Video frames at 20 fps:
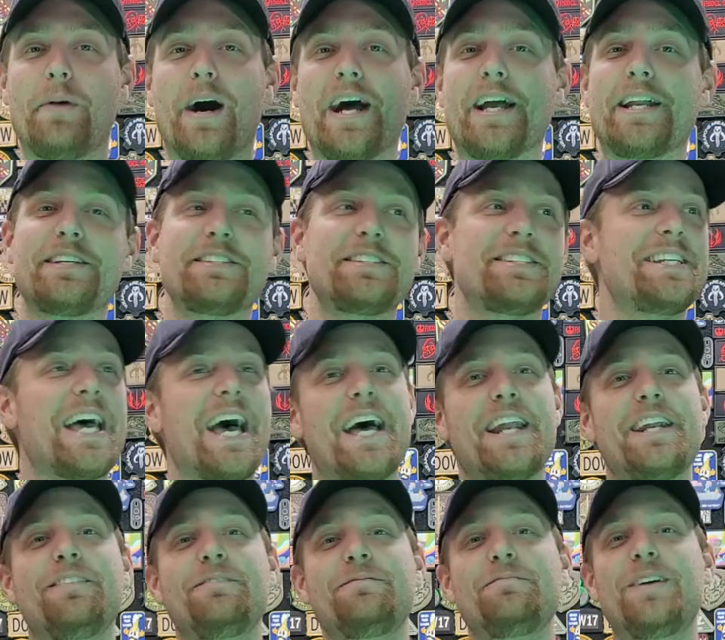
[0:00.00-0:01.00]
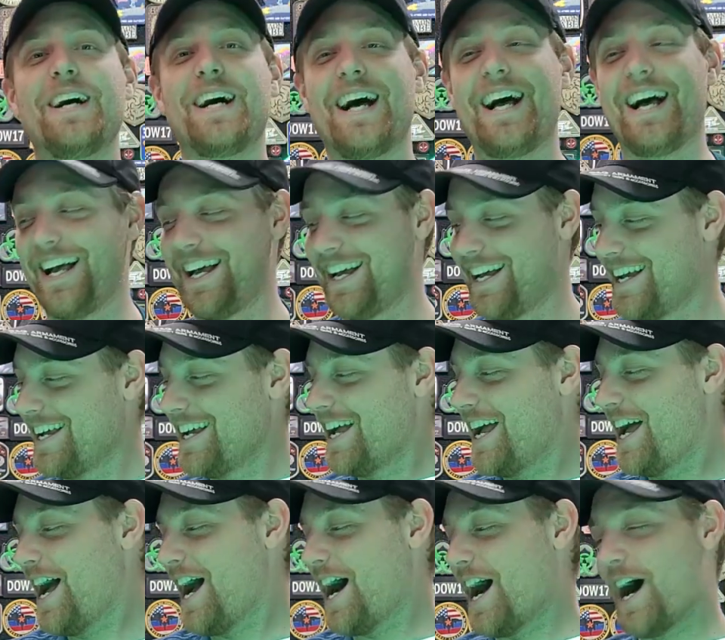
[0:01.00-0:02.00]
mine is dead. Uh,
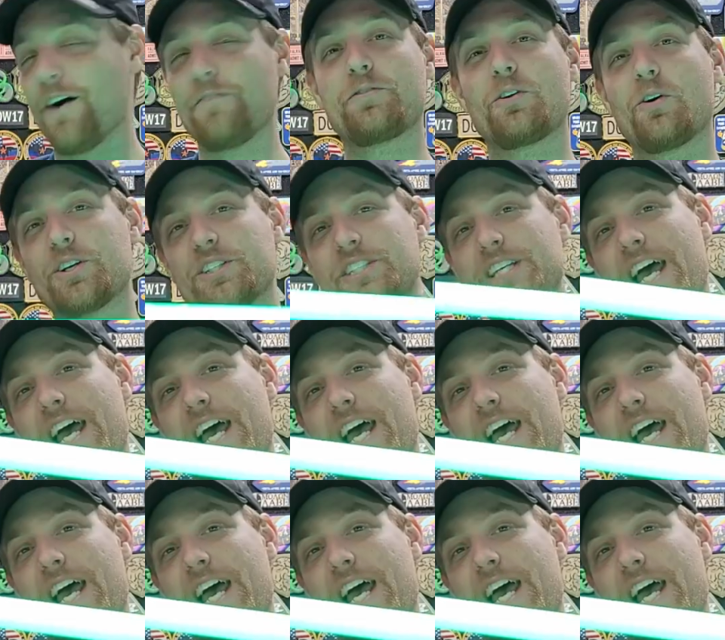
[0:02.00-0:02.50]
of course,